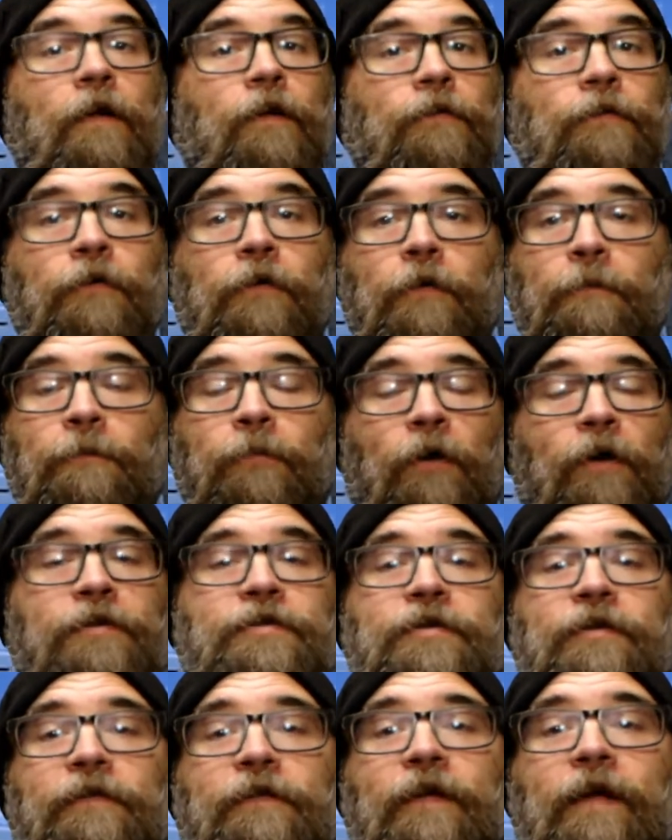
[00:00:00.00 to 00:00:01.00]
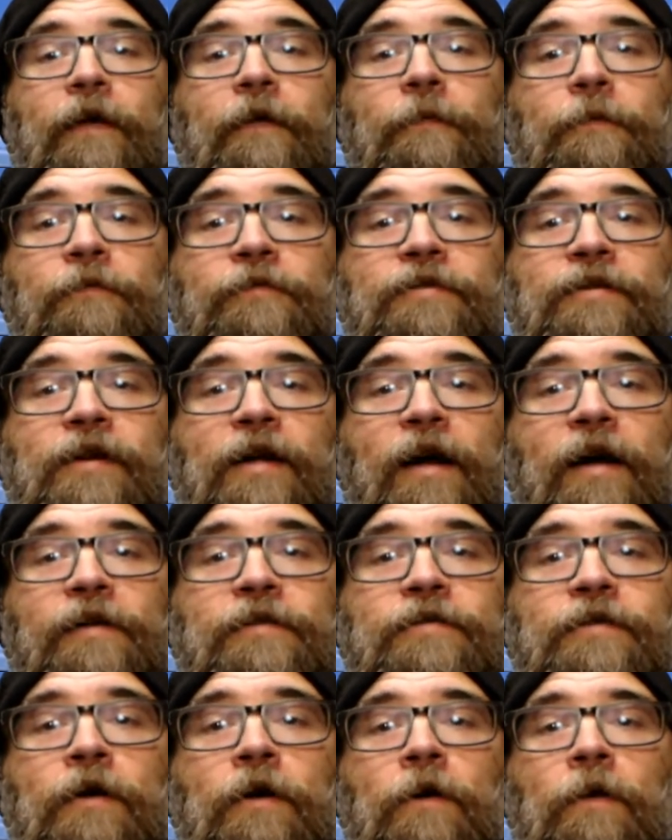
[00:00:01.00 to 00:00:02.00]
You could brush your teeth with G I.
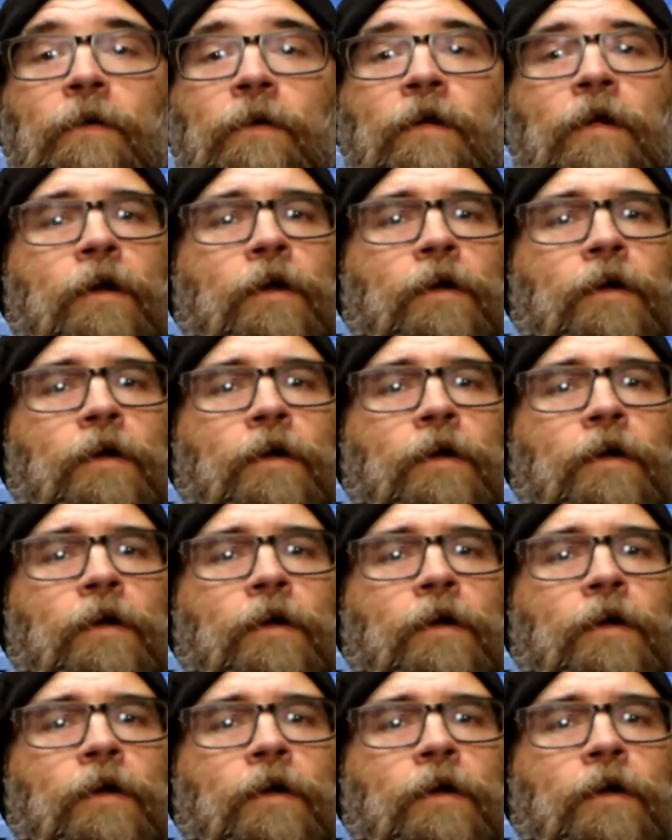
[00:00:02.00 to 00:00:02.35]
Joe.